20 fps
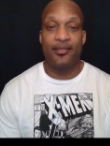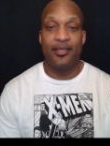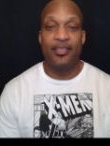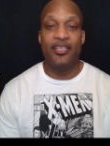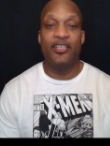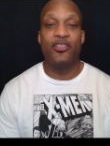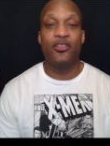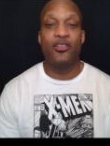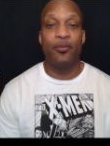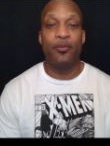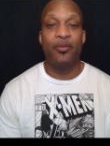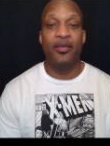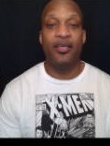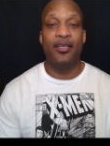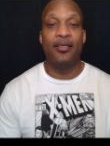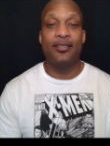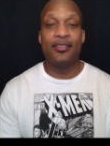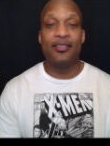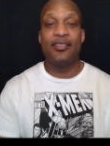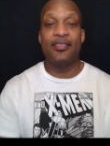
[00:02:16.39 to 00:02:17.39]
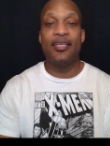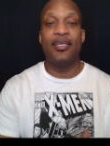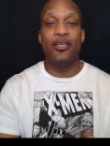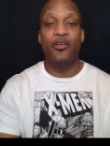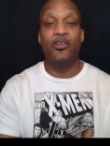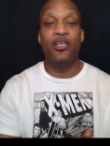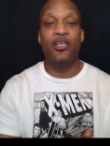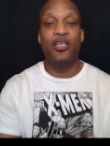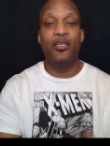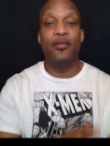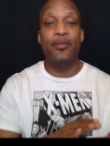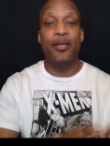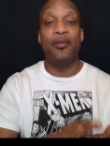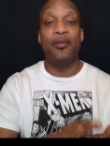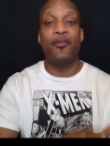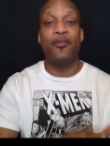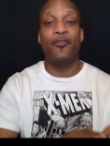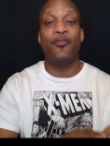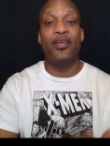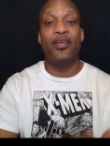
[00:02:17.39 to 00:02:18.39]
It needs to be sticky. You need to be
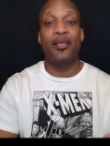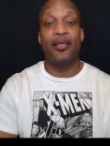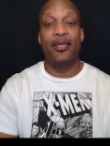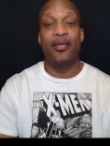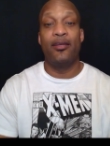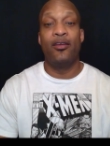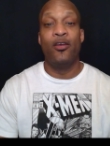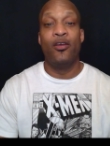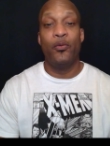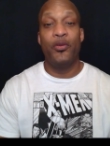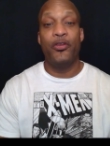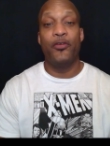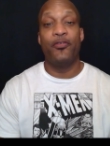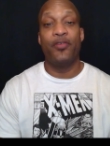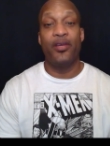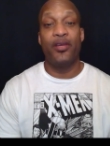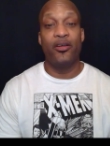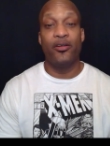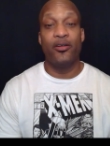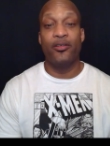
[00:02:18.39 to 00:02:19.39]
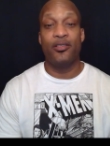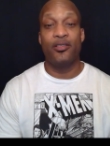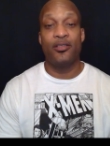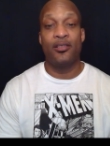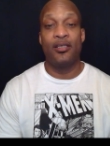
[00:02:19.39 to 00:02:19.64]
able to feel it with your fingers.